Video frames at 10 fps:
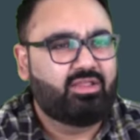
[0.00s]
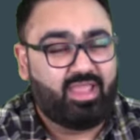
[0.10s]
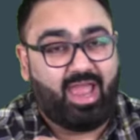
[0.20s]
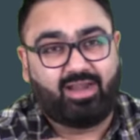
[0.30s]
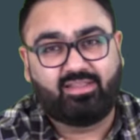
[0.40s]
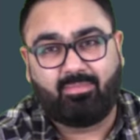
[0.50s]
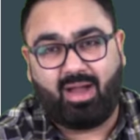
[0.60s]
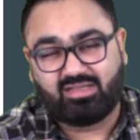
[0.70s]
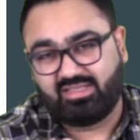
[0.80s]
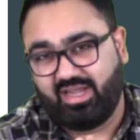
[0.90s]
They had their
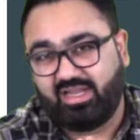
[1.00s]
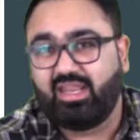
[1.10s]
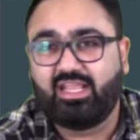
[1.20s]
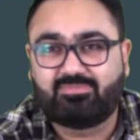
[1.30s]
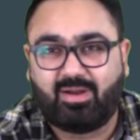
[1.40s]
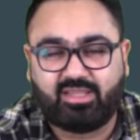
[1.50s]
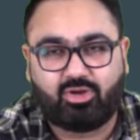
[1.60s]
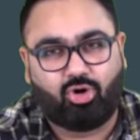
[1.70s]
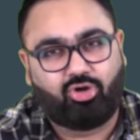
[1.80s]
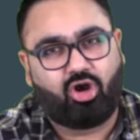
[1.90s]
marks in 80s, but they
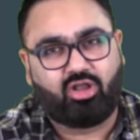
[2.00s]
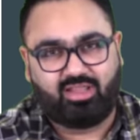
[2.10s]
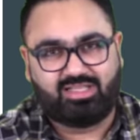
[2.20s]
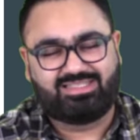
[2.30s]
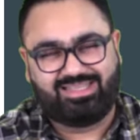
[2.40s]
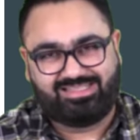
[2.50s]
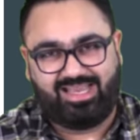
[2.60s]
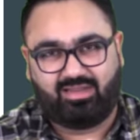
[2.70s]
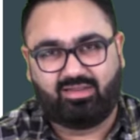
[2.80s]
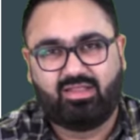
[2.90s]
could not clear the
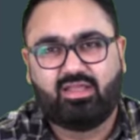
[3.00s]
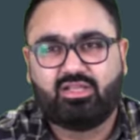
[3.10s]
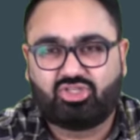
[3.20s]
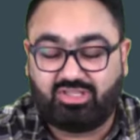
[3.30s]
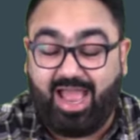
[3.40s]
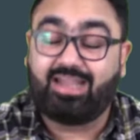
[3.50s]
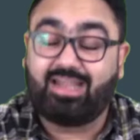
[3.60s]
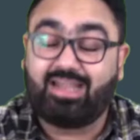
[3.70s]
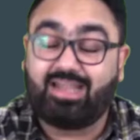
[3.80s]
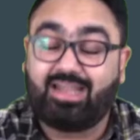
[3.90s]
CSAT. So that
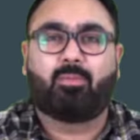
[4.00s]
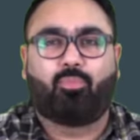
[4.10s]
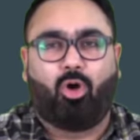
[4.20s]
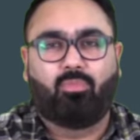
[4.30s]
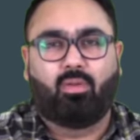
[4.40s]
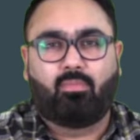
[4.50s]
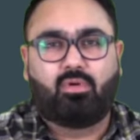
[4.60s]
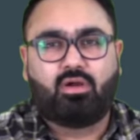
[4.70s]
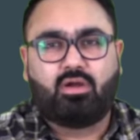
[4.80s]
is a big problem.